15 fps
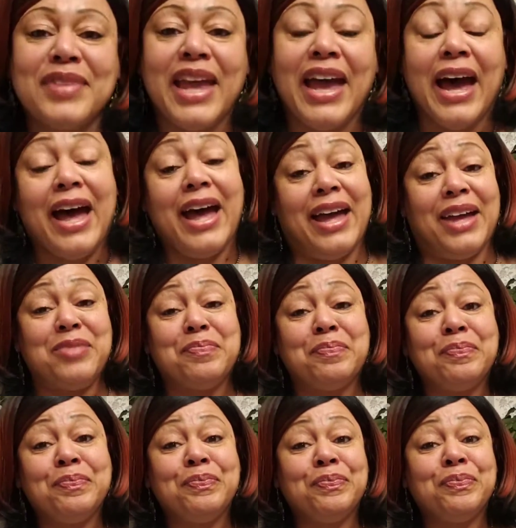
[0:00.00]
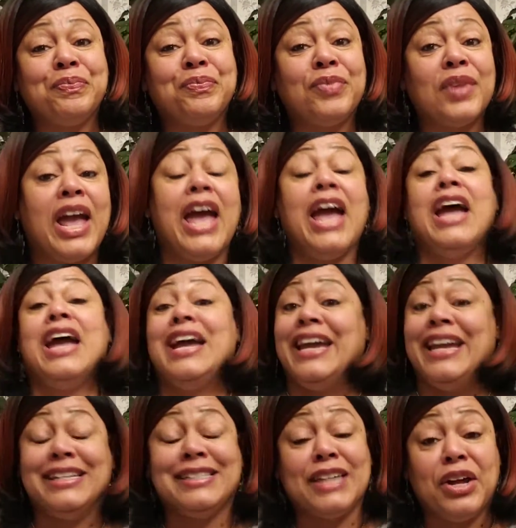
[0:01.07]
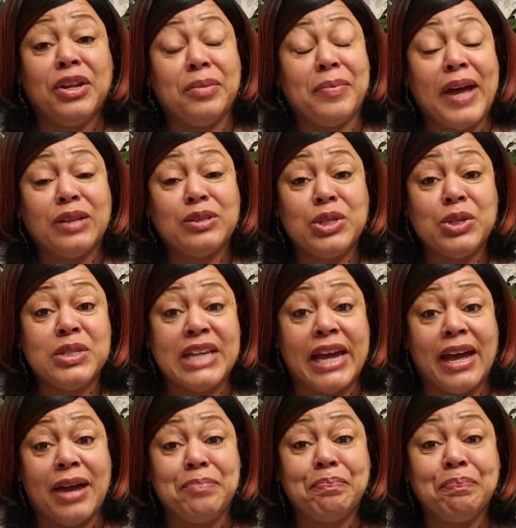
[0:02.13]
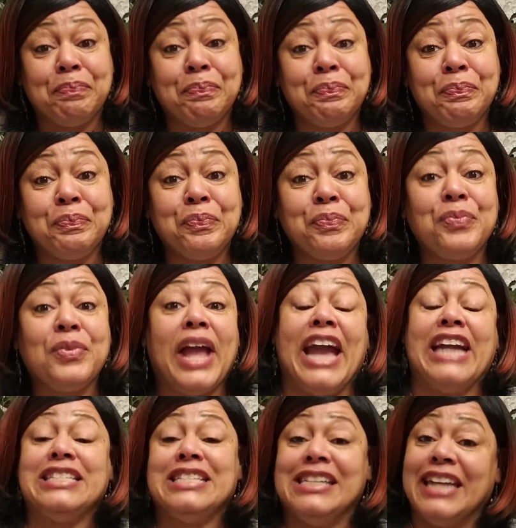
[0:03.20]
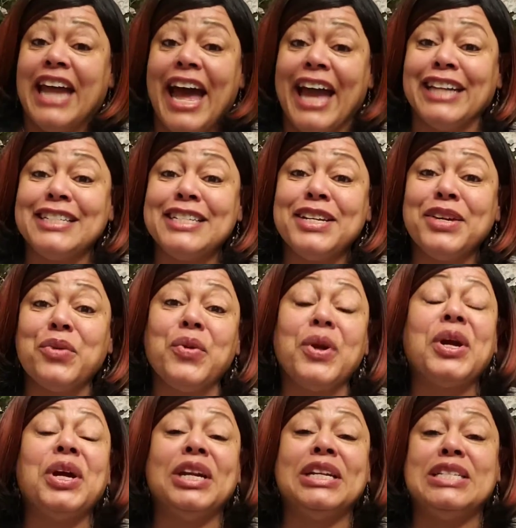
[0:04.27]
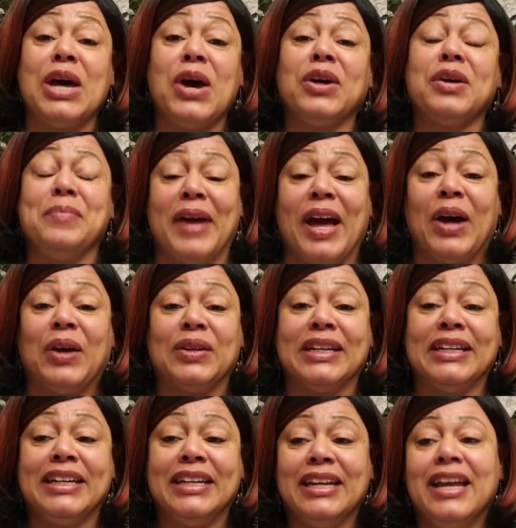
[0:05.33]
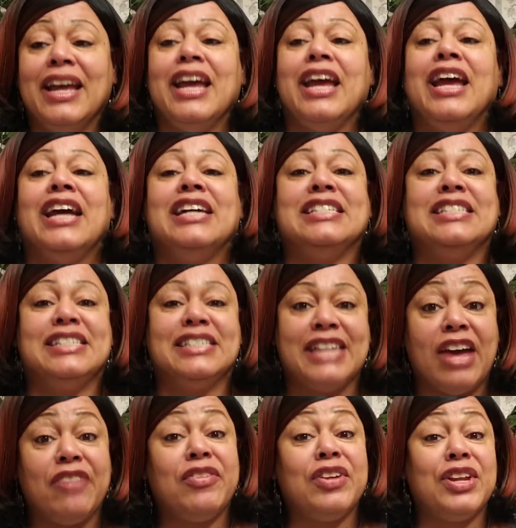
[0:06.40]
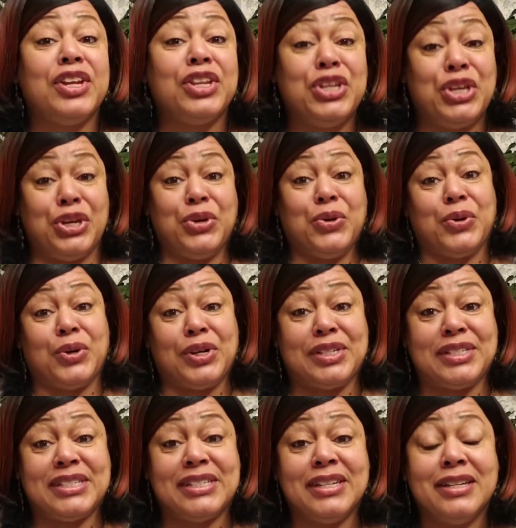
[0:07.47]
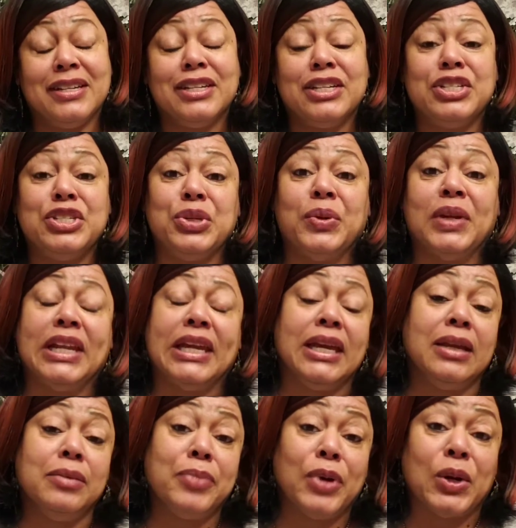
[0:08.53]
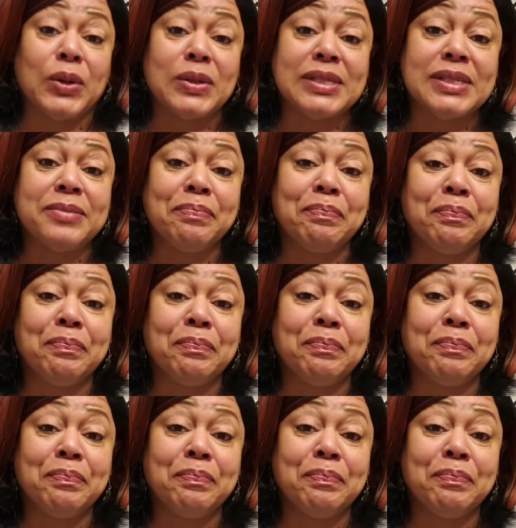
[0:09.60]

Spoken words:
Hi, it's all about you time. And tonight we're going to talk about 7 cures to a lean purse.